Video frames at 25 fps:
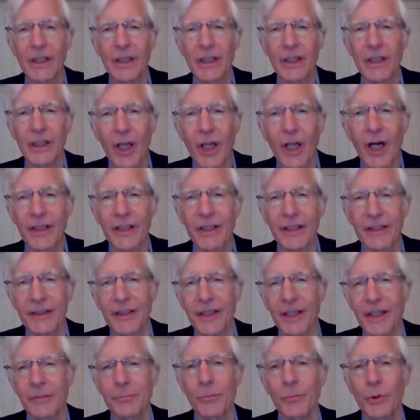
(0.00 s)

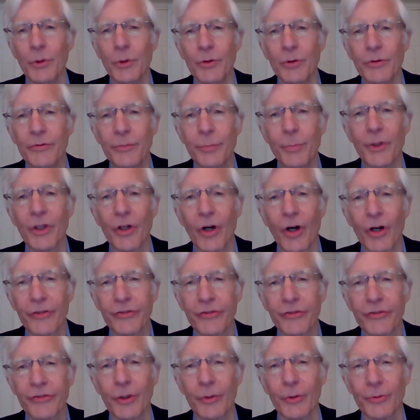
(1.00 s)
applauding that move,
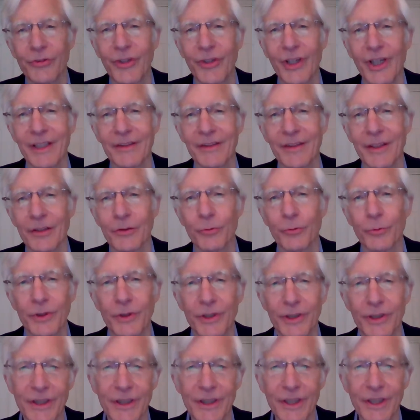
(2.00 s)
but also saying that
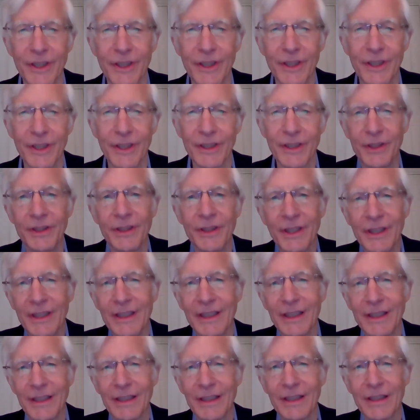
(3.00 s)
it really needed to
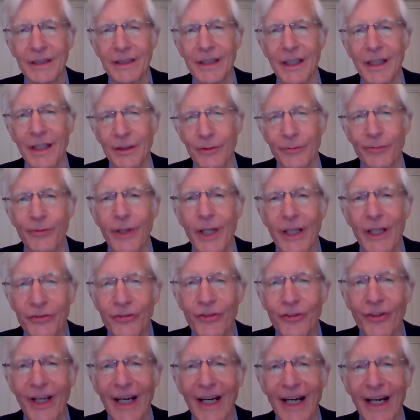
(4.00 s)
be kind of
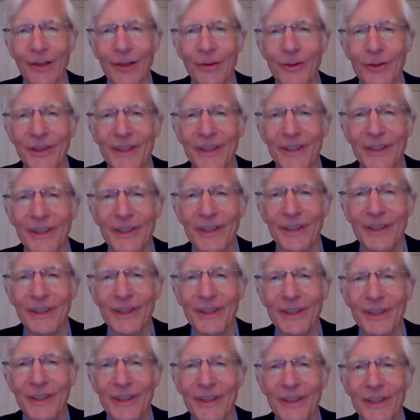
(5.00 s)
fleshed out and
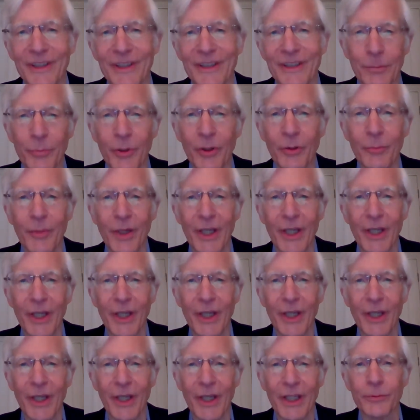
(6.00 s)

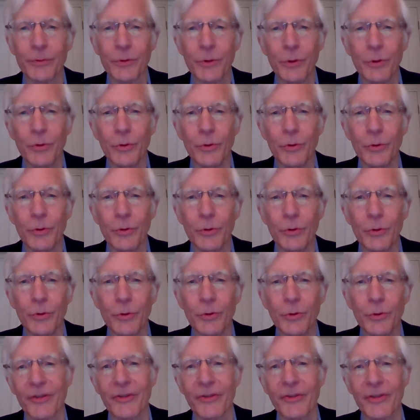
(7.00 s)
implemented through,
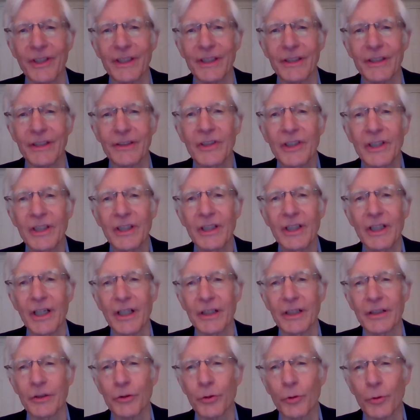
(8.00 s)
among other things,
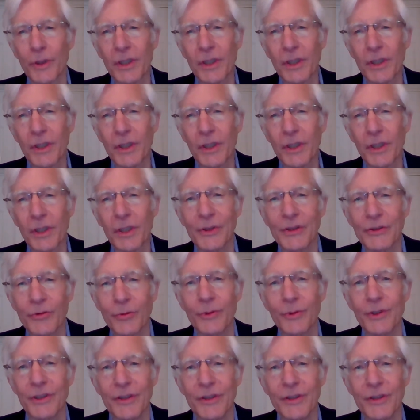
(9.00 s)
an
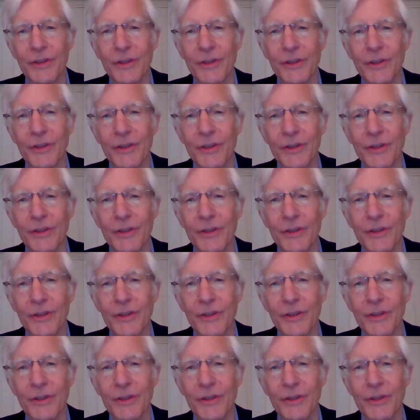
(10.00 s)
agreement between
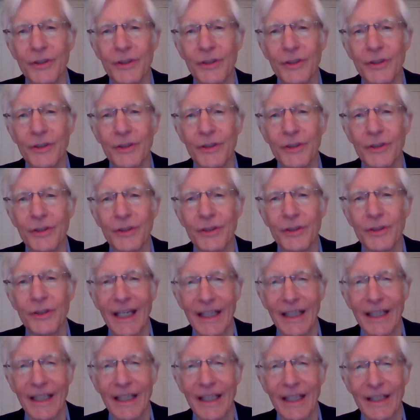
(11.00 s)
DOJ
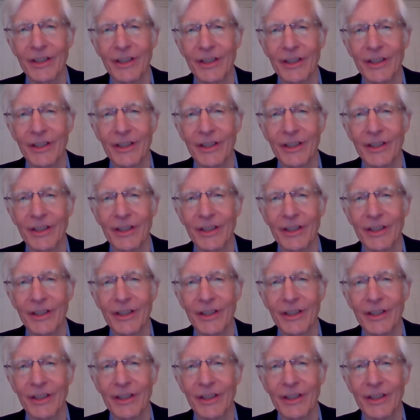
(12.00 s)
and